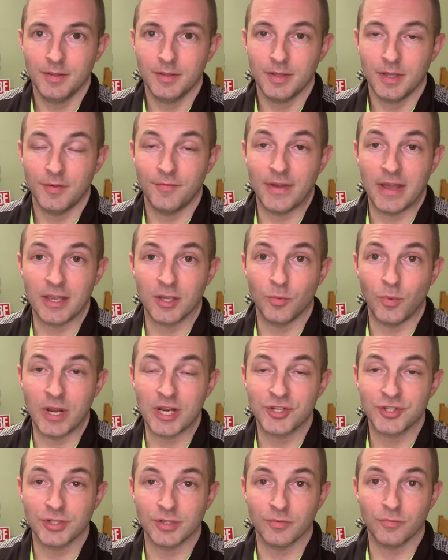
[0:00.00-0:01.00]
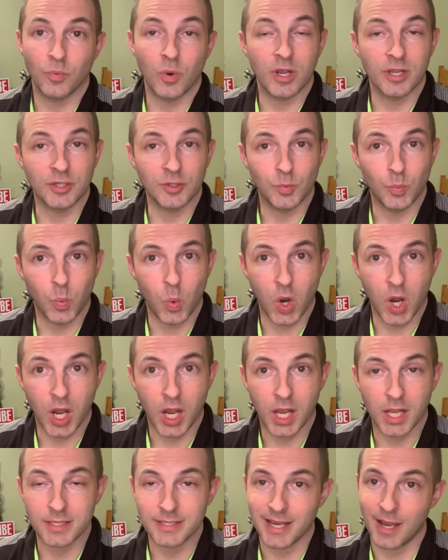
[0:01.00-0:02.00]
evaluation of what you
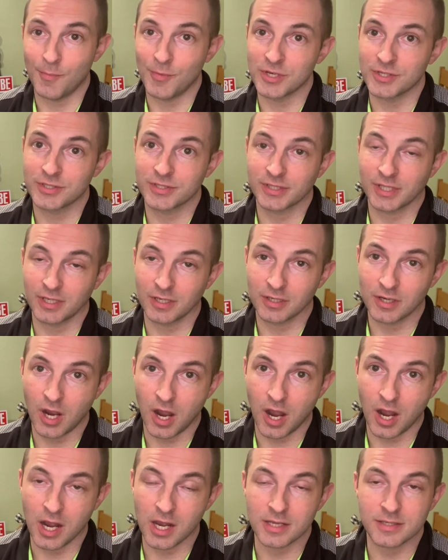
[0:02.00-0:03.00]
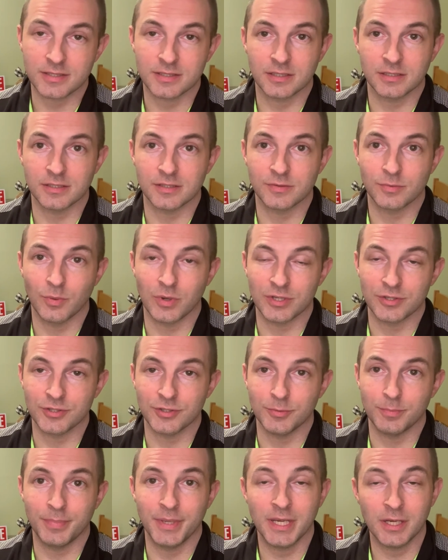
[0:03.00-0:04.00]
want, how much it's going to cost, because
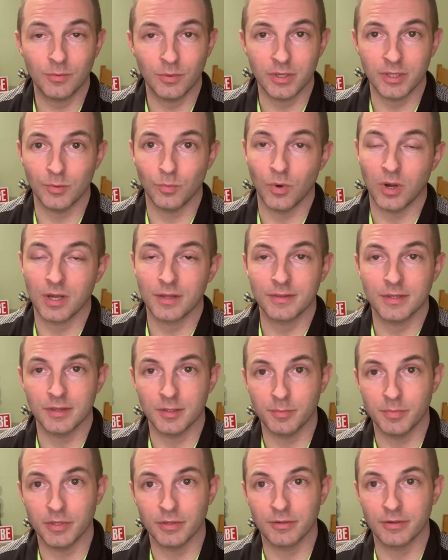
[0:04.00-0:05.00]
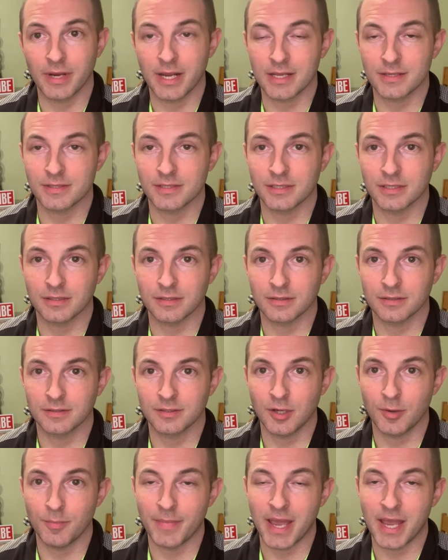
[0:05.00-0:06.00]
once you pick what you want, then the builder has to
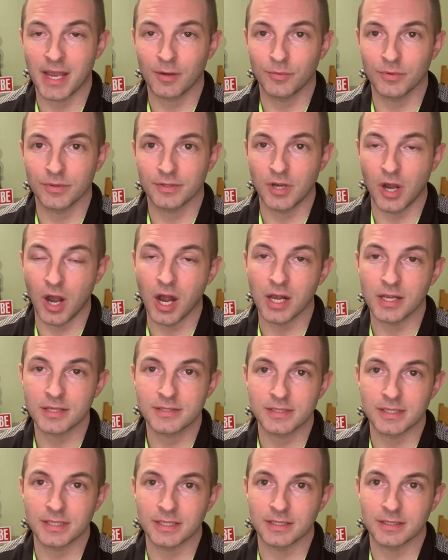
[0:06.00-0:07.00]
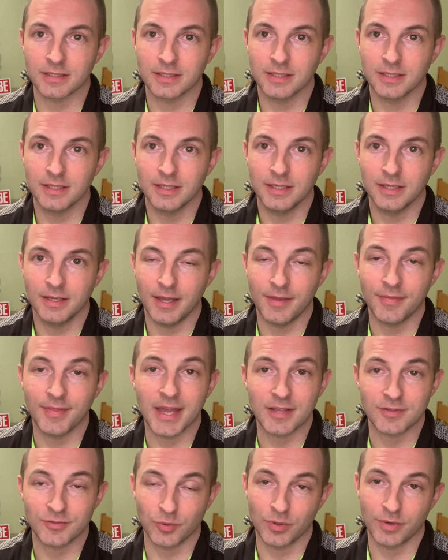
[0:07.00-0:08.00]
come back with costs and
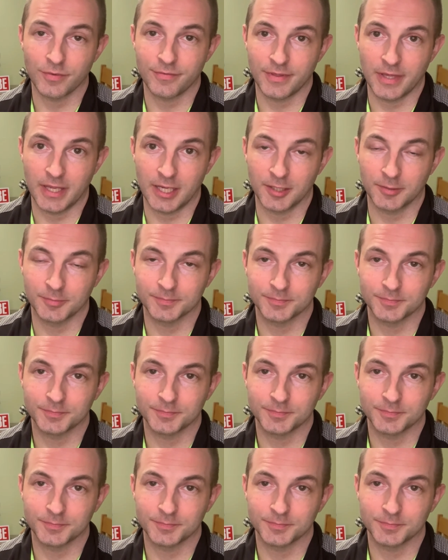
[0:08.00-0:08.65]
that sort of thing.